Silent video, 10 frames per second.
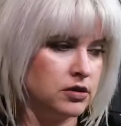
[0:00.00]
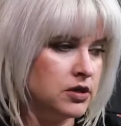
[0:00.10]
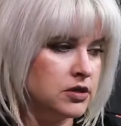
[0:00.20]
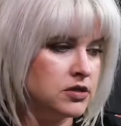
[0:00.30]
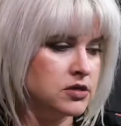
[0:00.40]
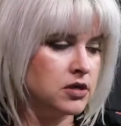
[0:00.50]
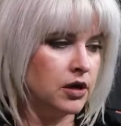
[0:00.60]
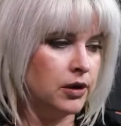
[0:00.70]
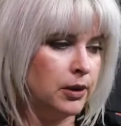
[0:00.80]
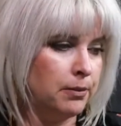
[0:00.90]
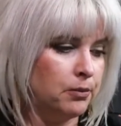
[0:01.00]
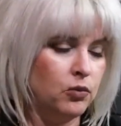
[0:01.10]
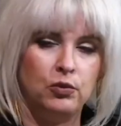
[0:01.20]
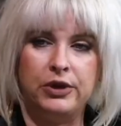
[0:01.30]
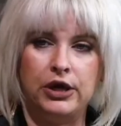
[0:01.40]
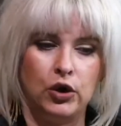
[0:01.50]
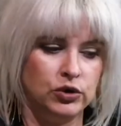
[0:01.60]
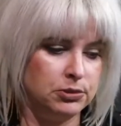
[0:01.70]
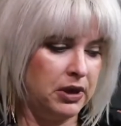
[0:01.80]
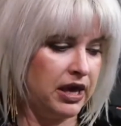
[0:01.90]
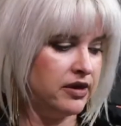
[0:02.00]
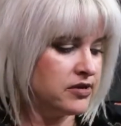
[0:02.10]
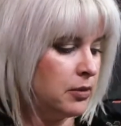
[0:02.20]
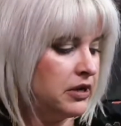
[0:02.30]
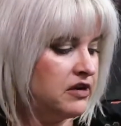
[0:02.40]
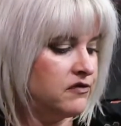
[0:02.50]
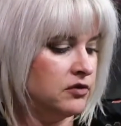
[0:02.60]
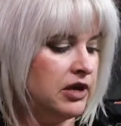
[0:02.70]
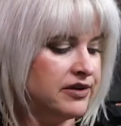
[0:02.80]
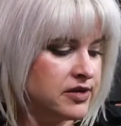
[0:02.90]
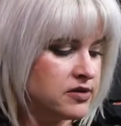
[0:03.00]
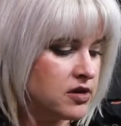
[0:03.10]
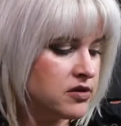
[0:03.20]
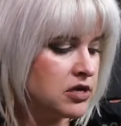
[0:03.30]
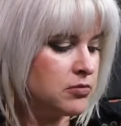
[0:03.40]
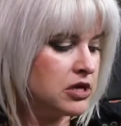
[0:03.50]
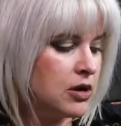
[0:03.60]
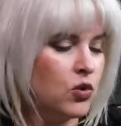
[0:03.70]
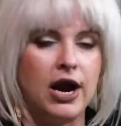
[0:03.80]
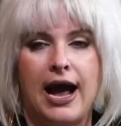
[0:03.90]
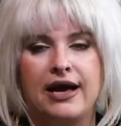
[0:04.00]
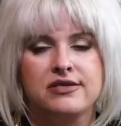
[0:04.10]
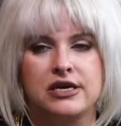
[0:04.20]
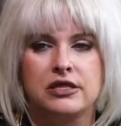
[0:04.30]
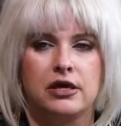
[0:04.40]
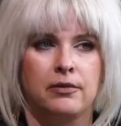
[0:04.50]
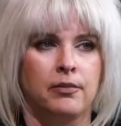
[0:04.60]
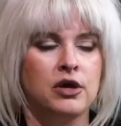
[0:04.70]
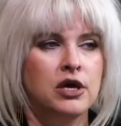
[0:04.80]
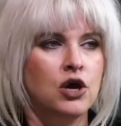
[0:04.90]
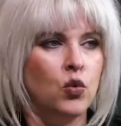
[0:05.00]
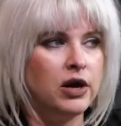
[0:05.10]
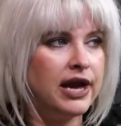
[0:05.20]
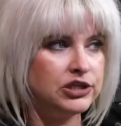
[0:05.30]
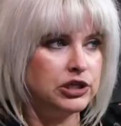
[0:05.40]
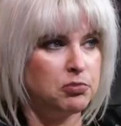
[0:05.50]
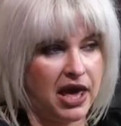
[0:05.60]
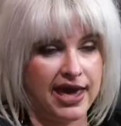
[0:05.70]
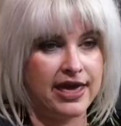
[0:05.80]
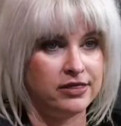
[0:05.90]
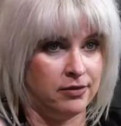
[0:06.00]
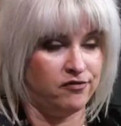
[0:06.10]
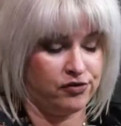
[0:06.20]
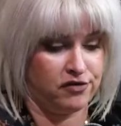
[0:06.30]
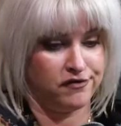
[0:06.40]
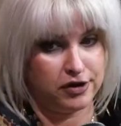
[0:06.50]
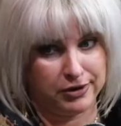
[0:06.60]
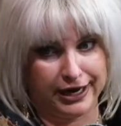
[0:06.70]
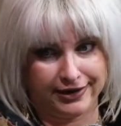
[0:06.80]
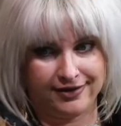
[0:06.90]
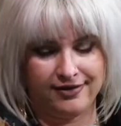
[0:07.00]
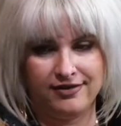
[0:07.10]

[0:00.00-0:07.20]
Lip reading: It's when we go to pay somebody for lessons on something, we're actually paying them for their feedback.